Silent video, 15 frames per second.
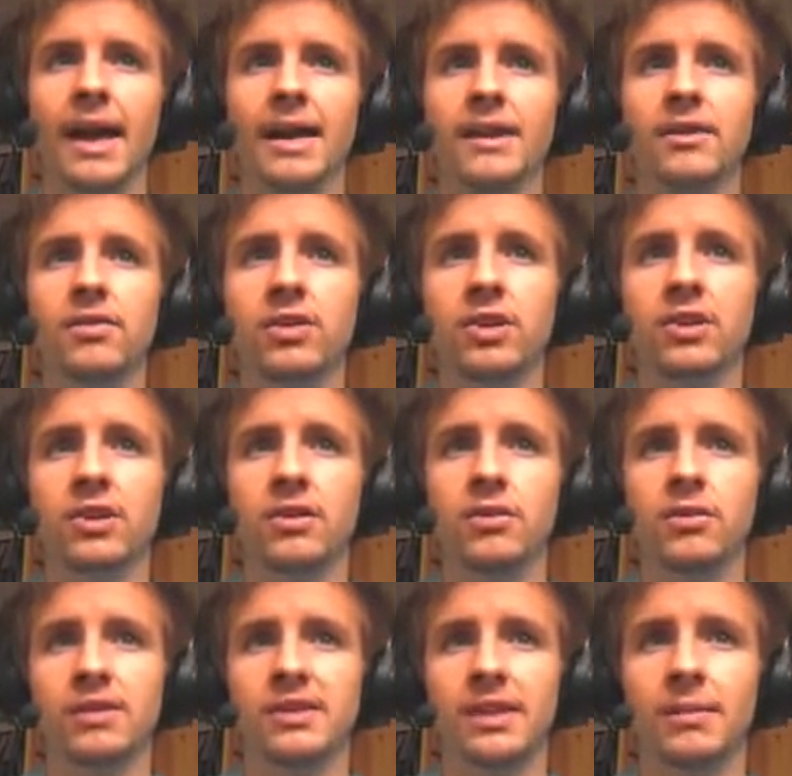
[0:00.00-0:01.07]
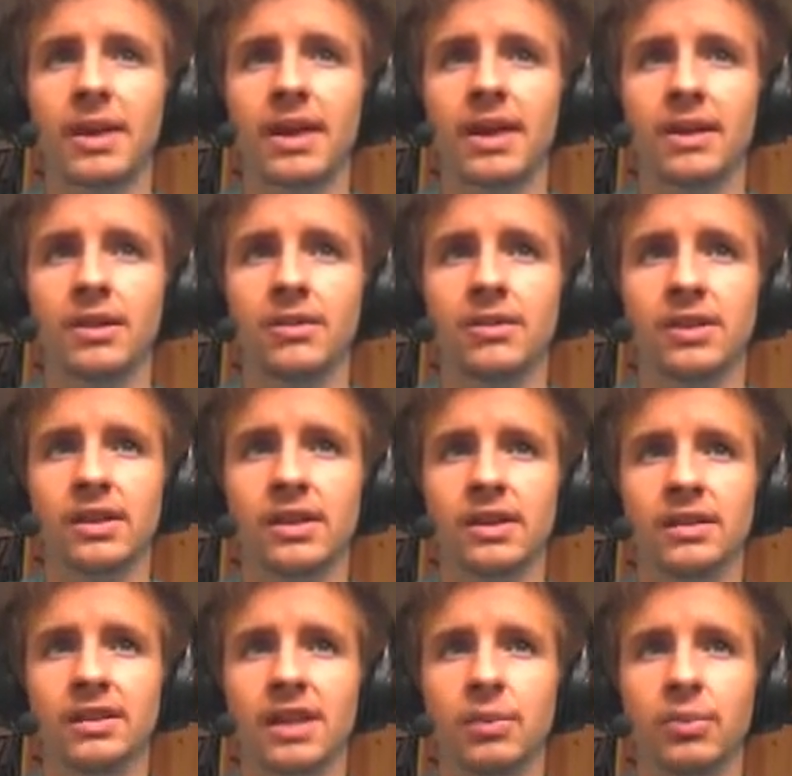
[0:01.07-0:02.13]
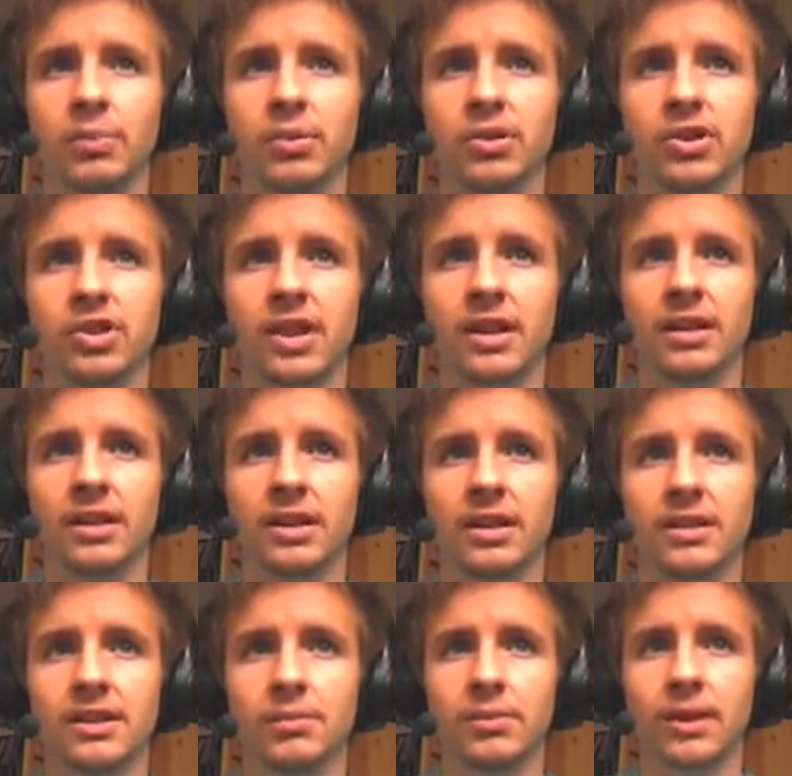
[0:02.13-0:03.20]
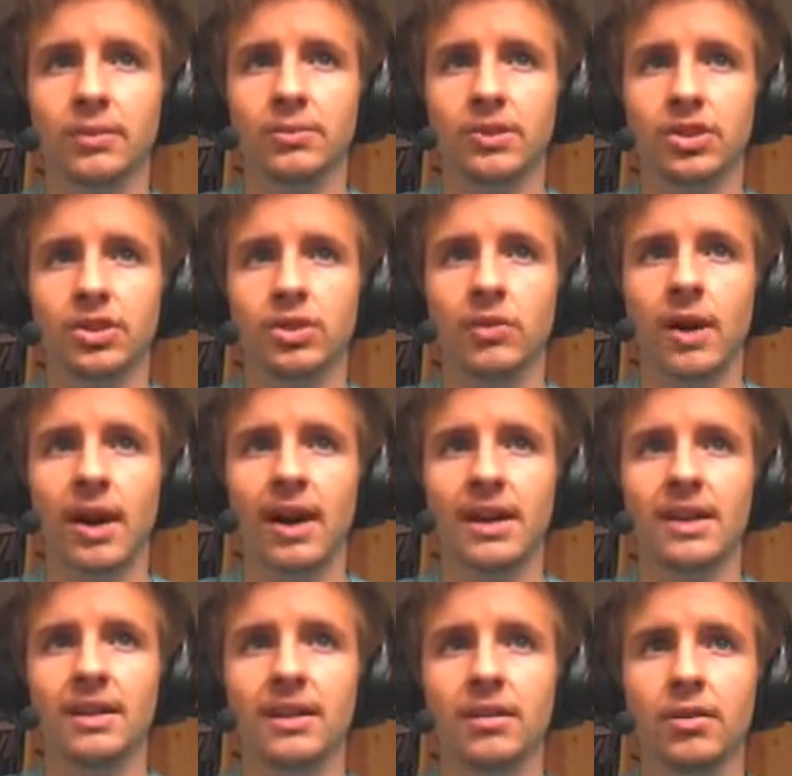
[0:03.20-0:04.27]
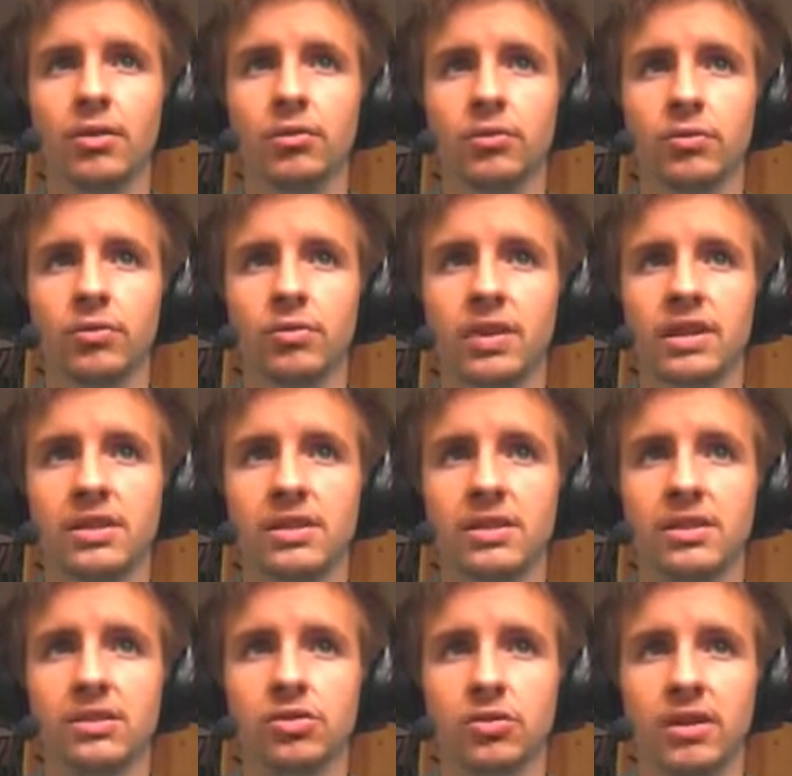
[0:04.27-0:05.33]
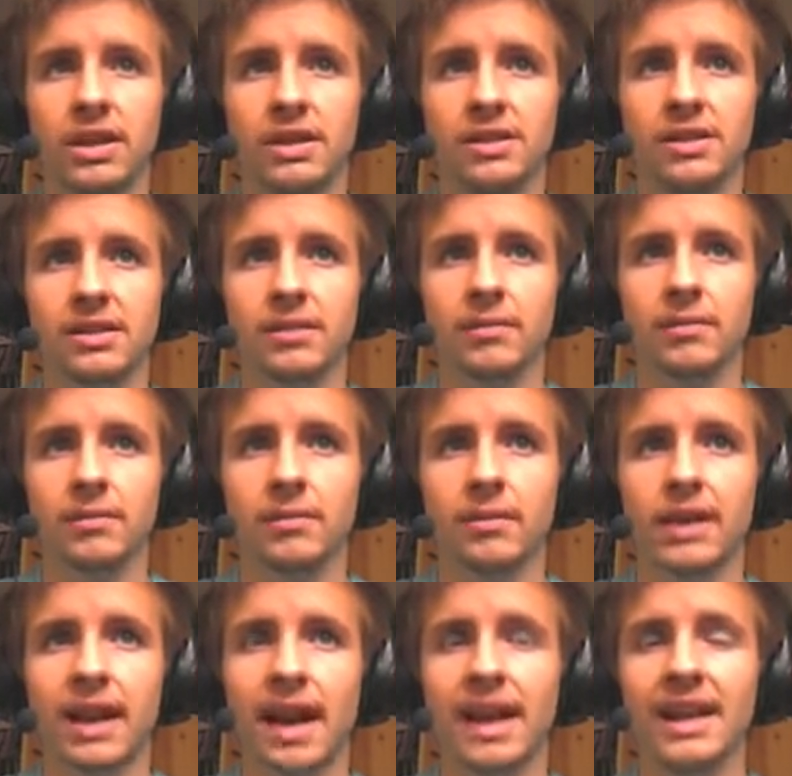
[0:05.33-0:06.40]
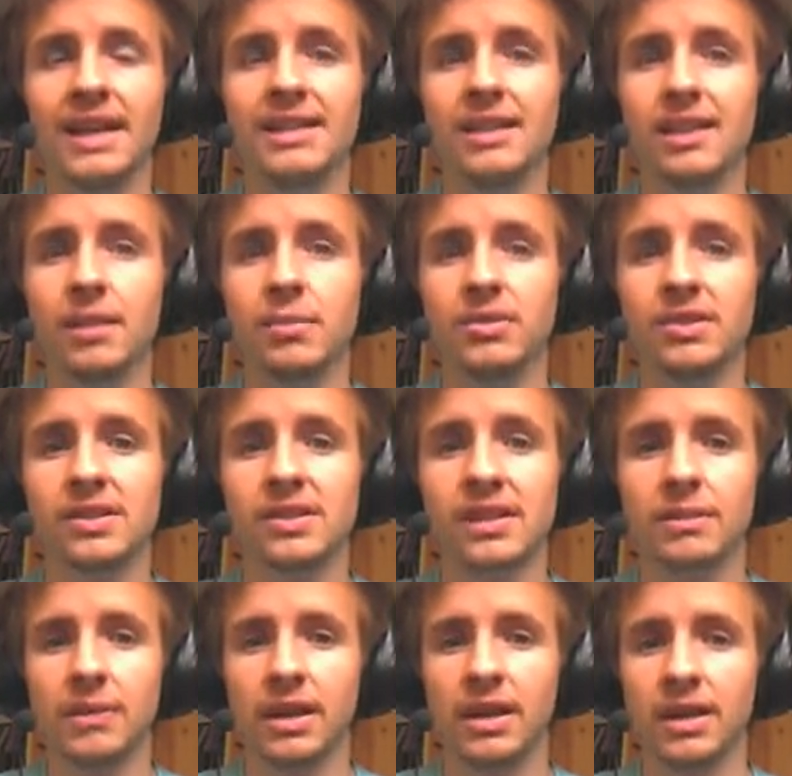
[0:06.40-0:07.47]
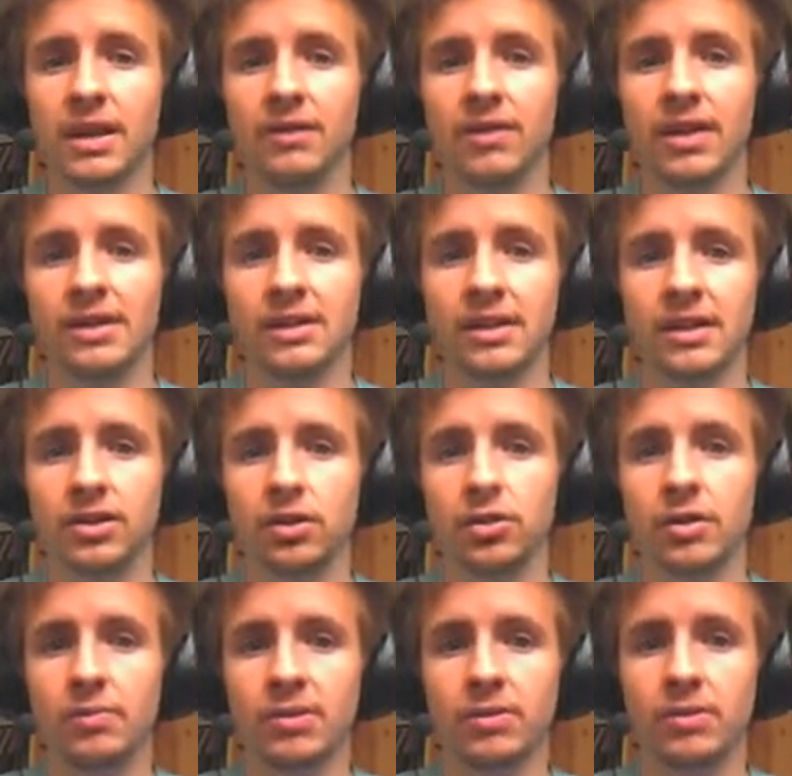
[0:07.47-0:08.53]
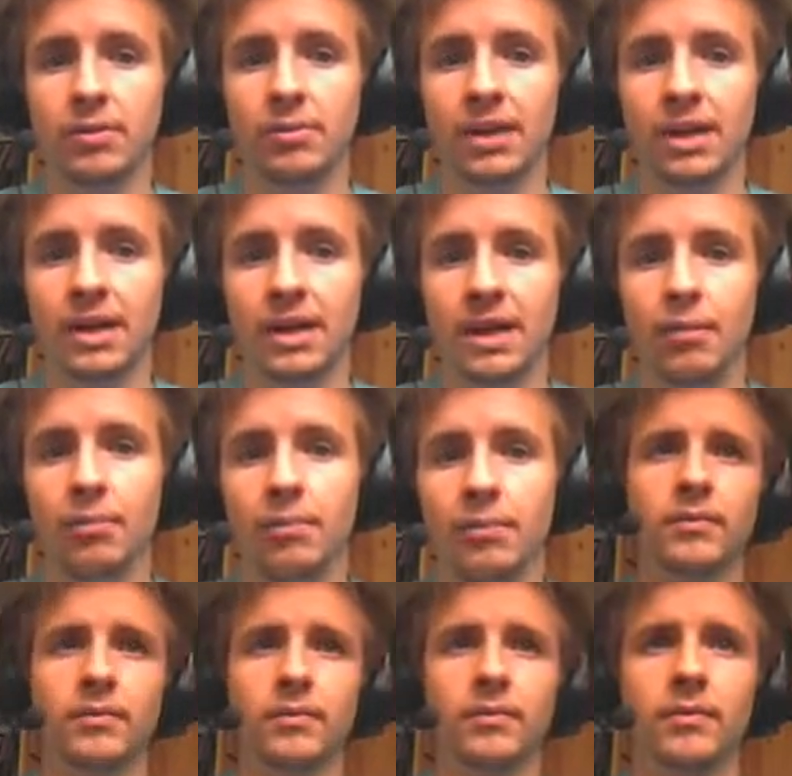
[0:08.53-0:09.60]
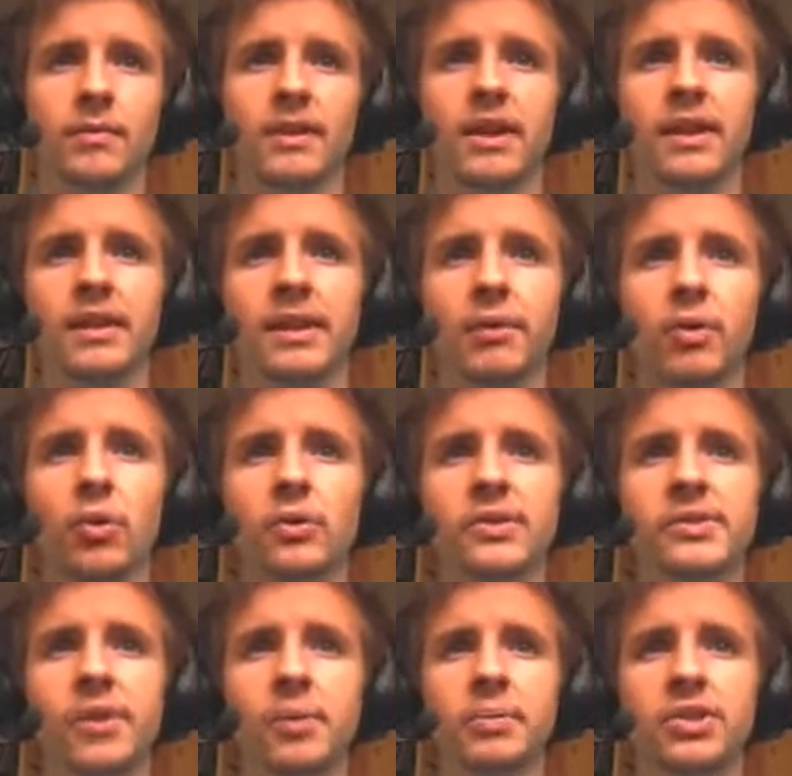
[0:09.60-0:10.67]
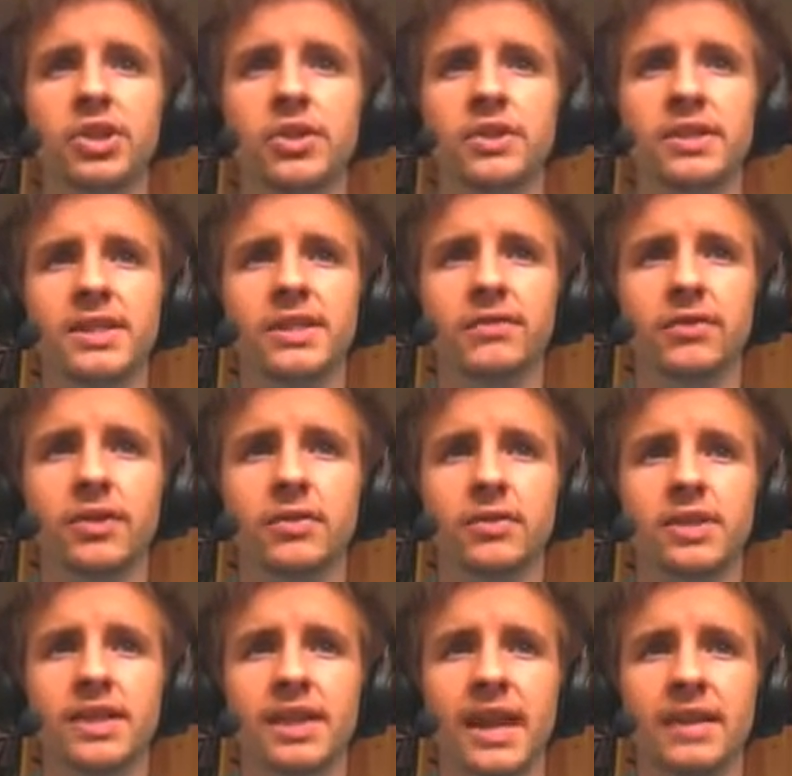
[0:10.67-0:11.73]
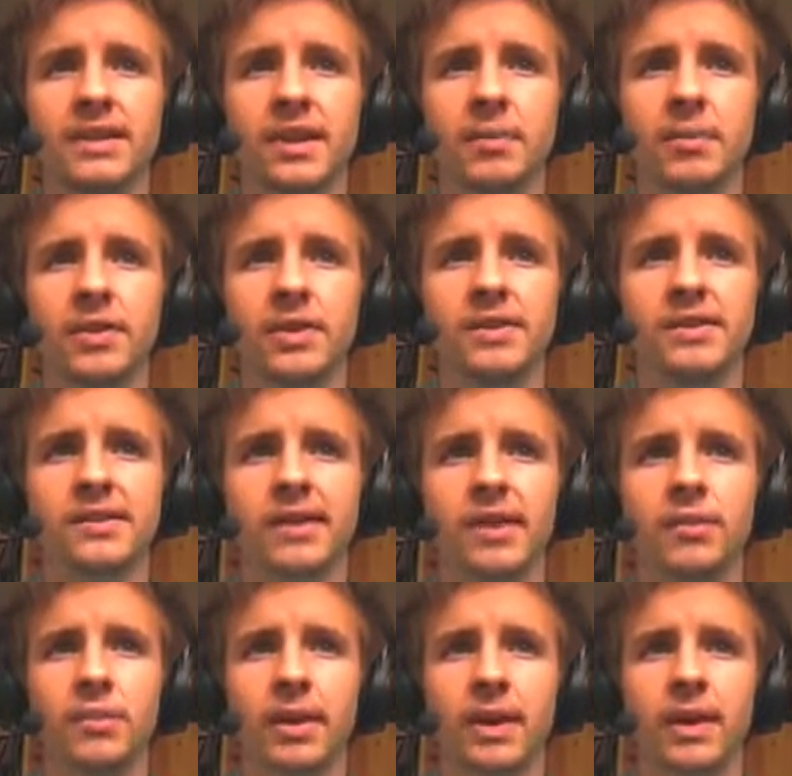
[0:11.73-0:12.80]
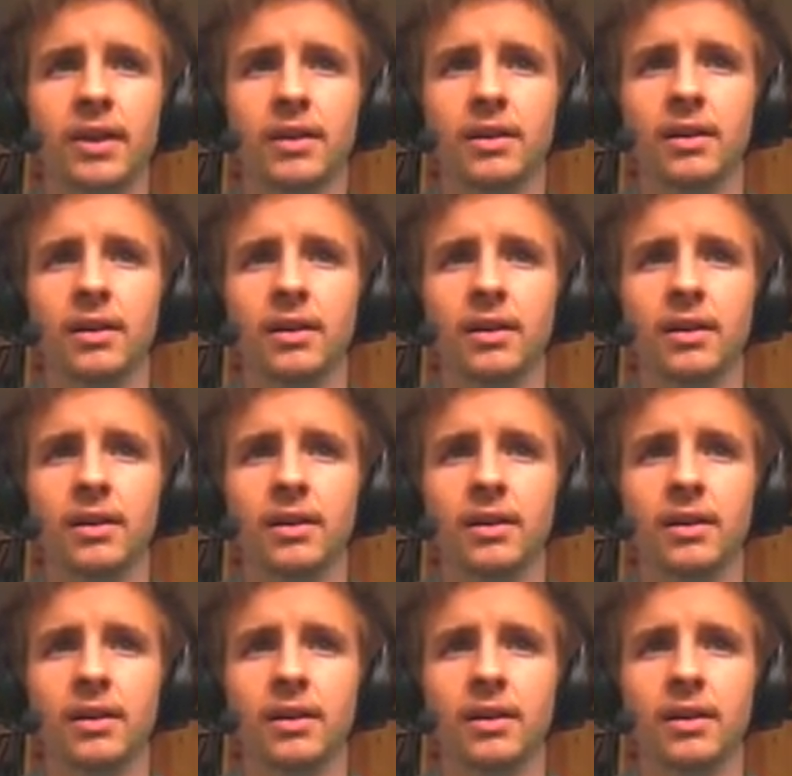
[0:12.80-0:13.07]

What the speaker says: You can see me here using the double bush technique to be able to shoot Ike through these trees, and he's unable to see me if there's a tree between me and him. There are also opportunities for you to get up this slope here,